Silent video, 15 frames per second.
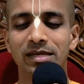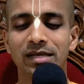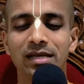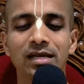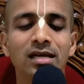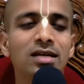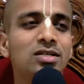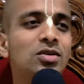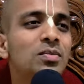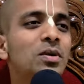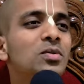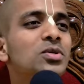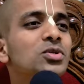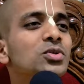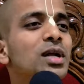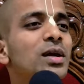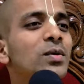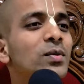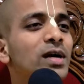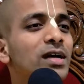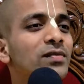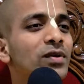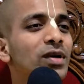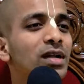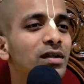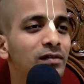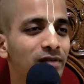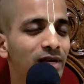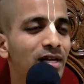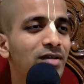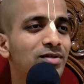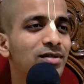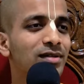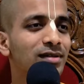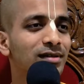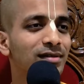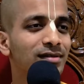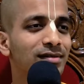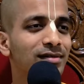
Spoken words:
me, so Prabhuji, should I wait for a revelation